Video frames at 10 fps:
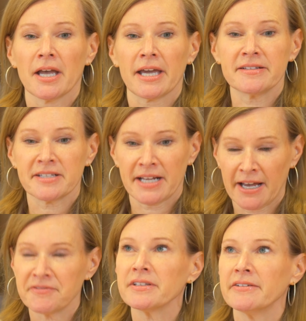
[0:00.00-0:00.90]
And it's gonna
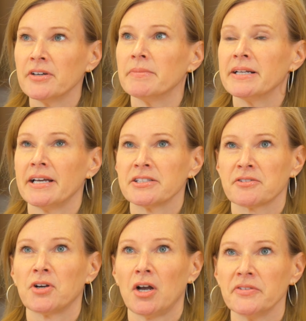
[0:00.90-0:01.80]
have to live on my desk
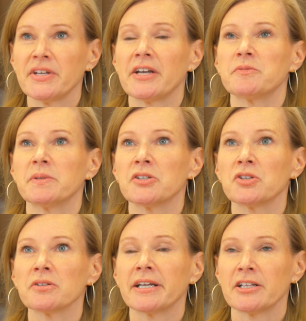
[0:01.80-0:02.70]
for all days because
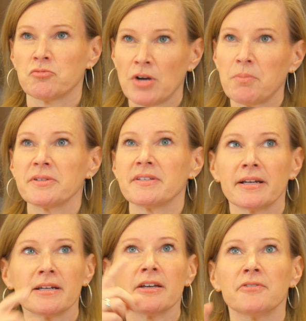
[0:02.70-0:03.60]
you're like, it's
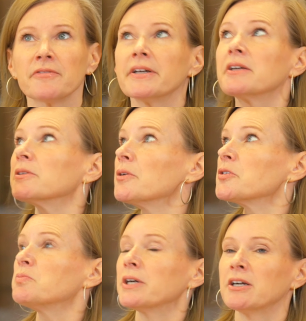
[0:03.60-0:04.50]
representative of like,
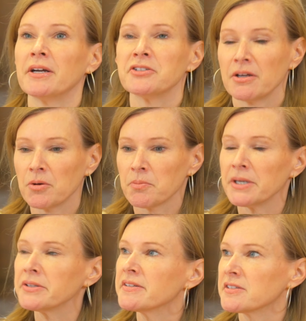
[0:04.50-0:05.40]
this brick around jelly. We're
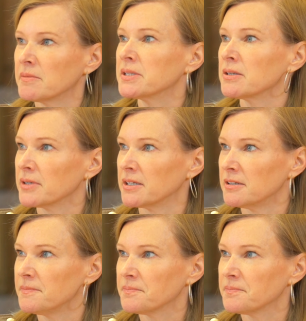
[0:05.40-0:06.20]
building something real.